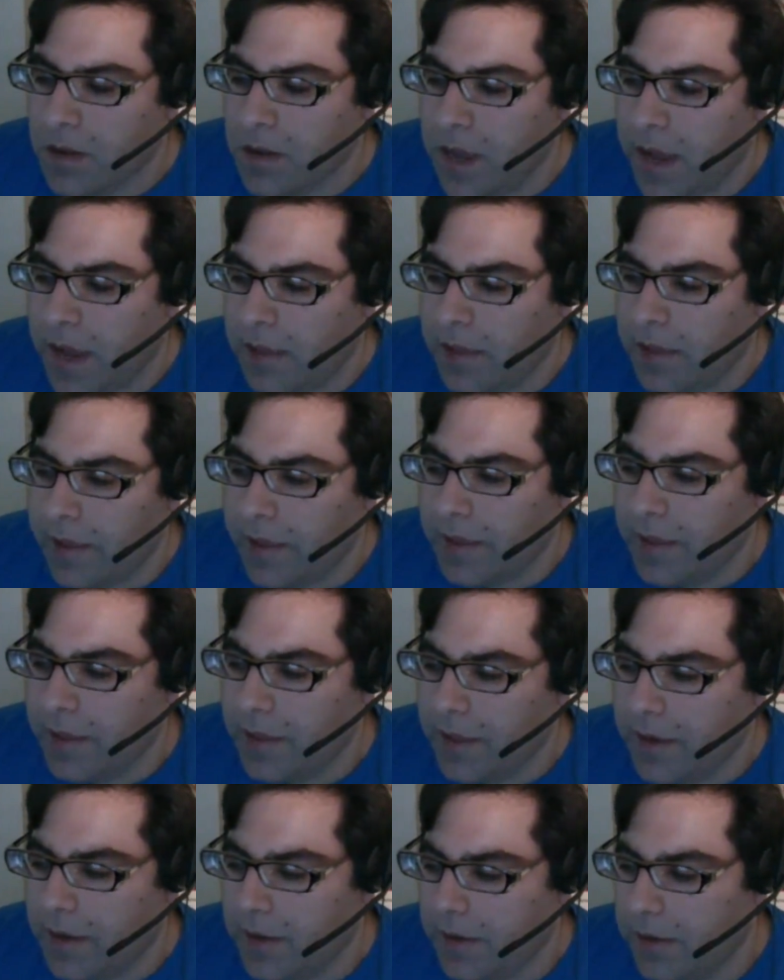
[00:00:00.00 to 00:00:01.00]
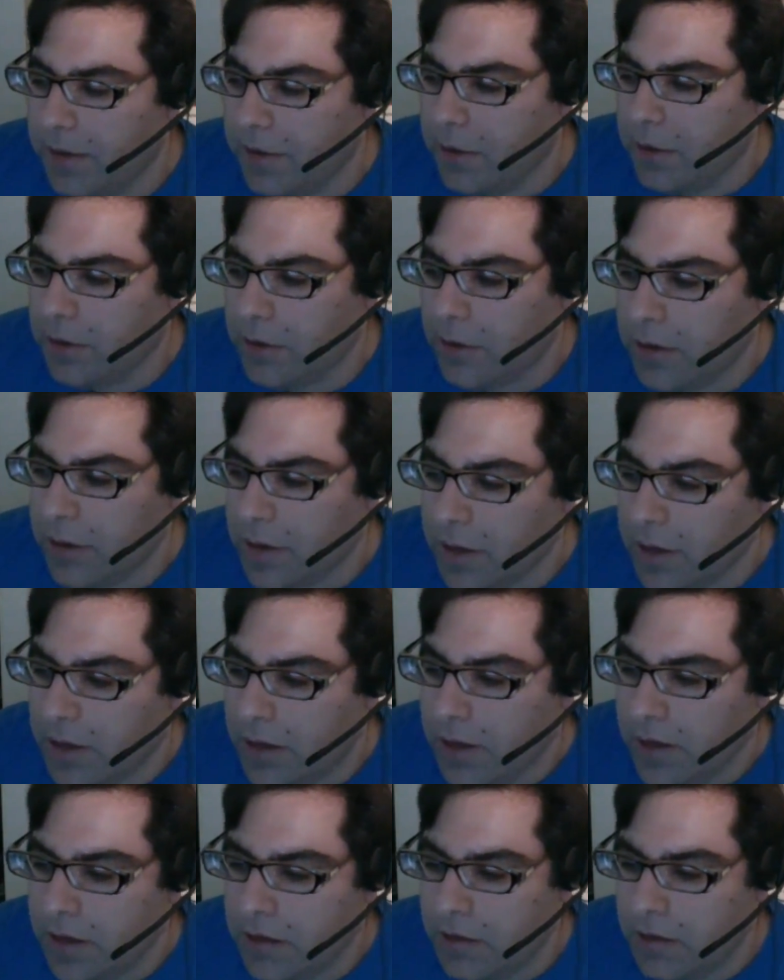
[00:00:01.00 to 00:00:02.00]
yeah, I think that it's,
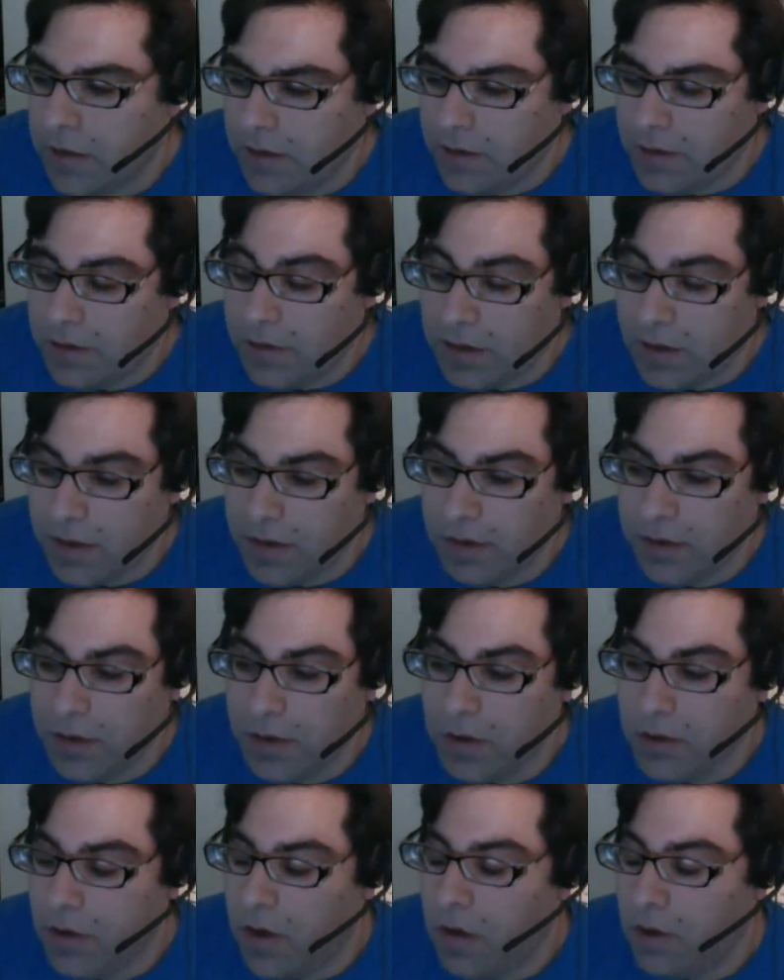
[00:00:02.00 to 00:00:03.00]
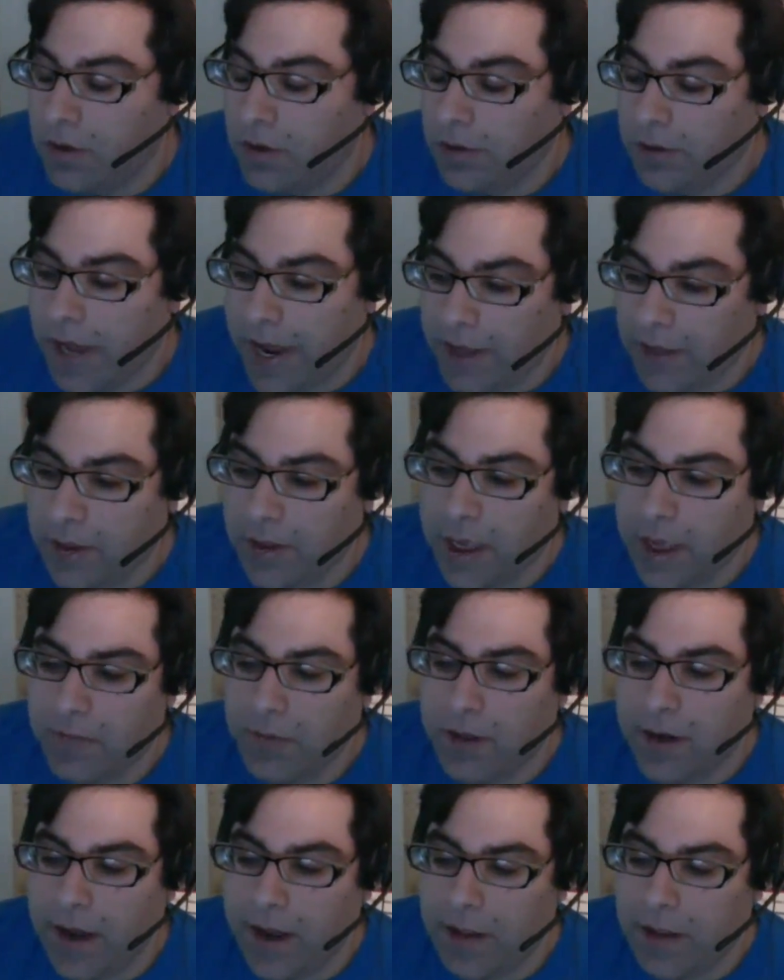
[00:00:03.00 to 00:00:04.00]
the landscape
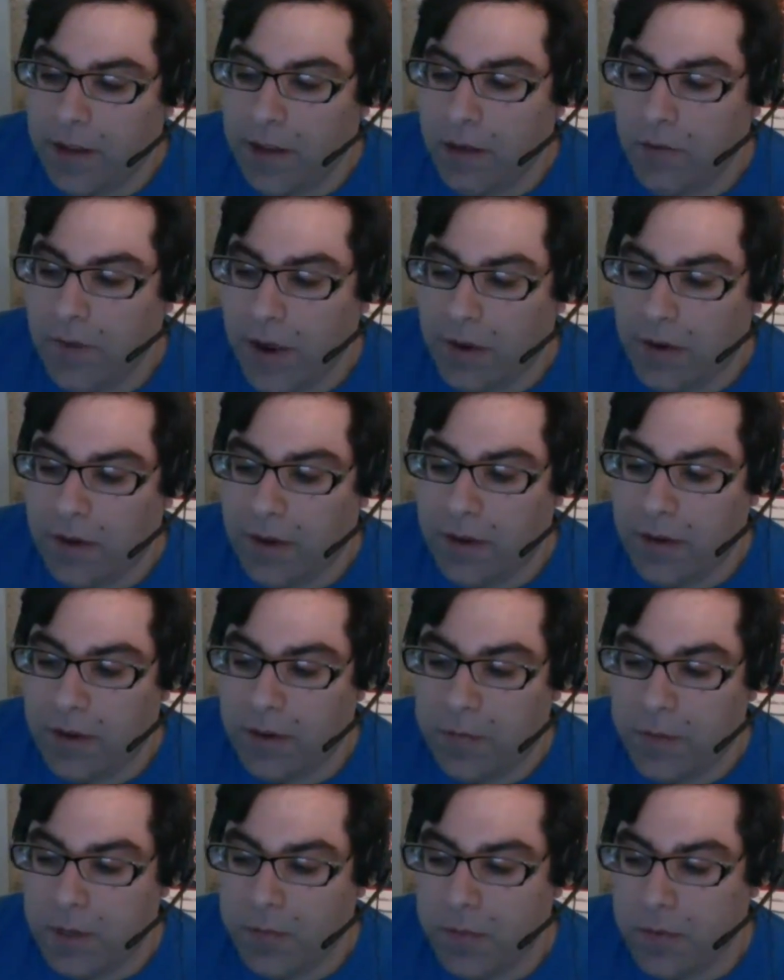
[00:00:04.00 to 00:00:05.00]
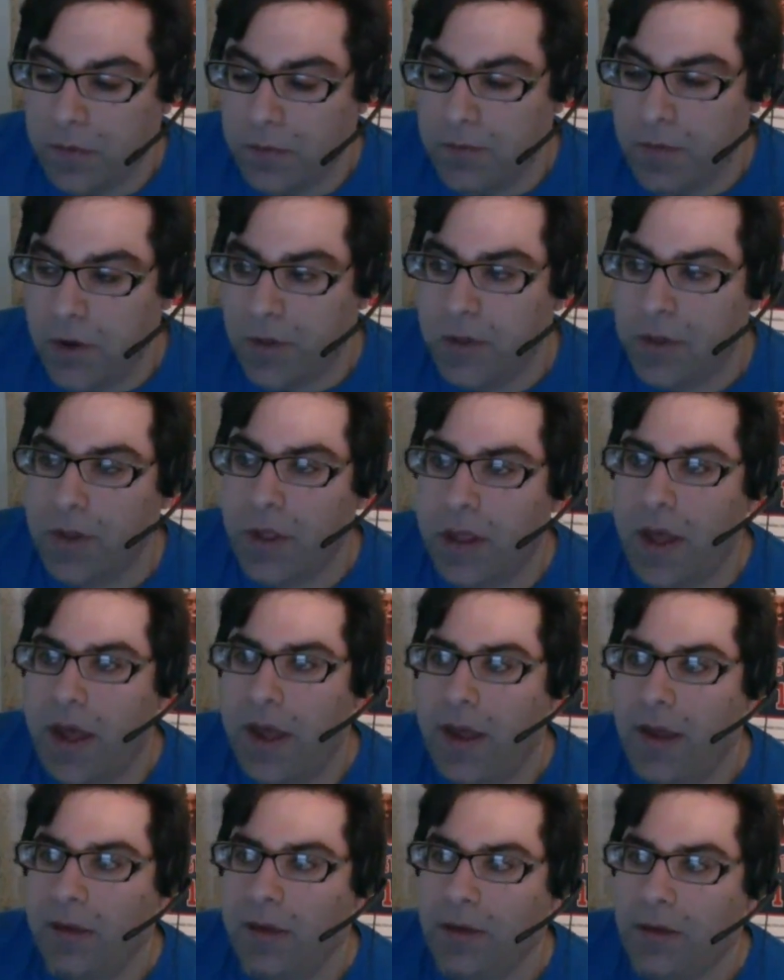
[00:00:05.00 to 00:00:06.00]
that I see around, I see people both
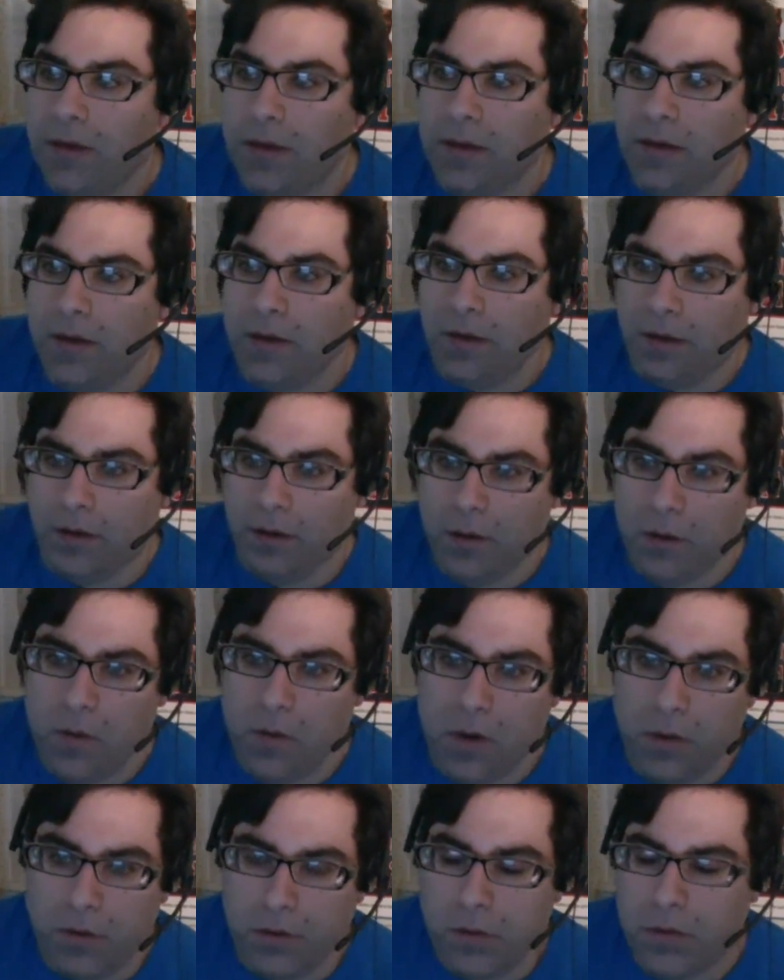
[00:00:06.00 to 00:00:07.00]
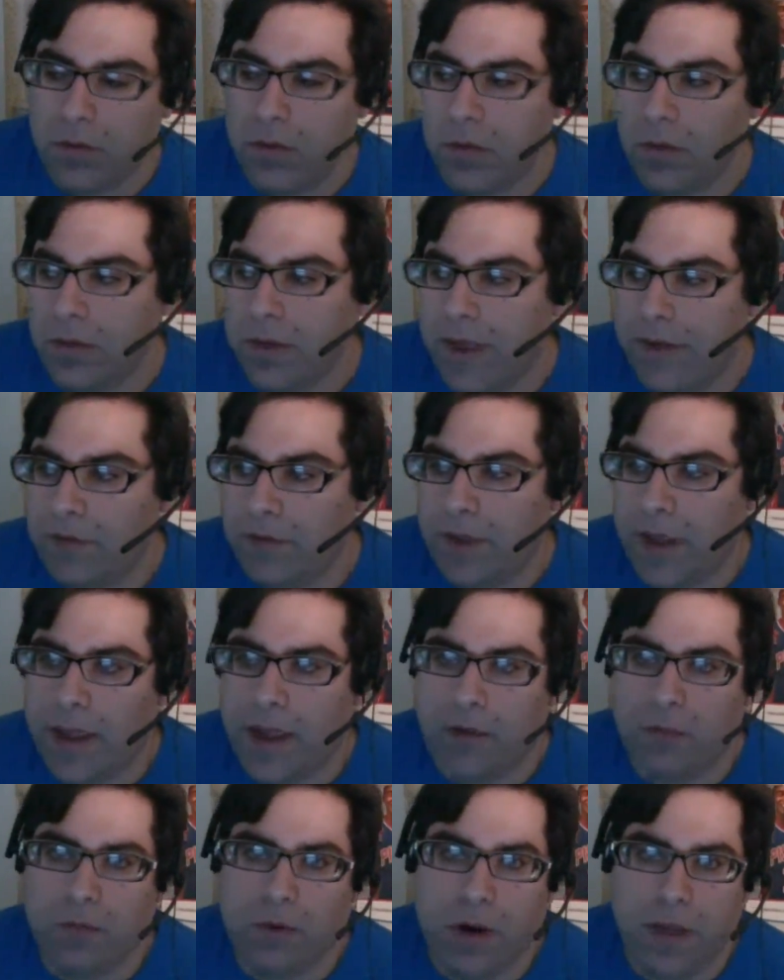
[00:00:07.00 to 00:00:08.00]
on the quote left
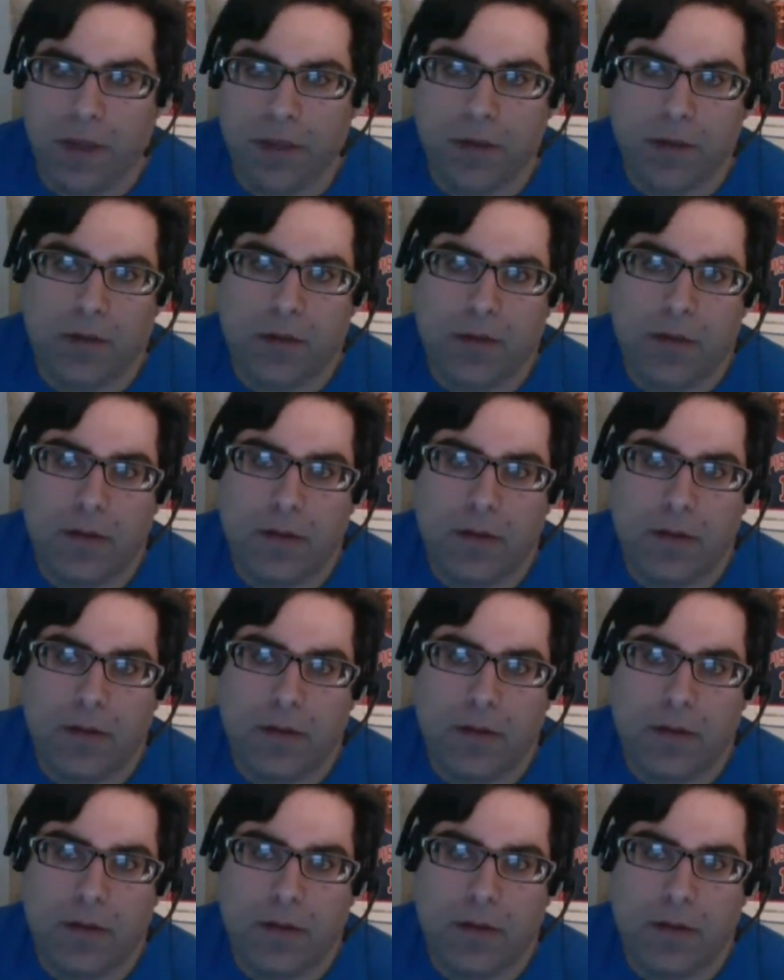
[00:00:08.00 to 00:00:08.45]
and right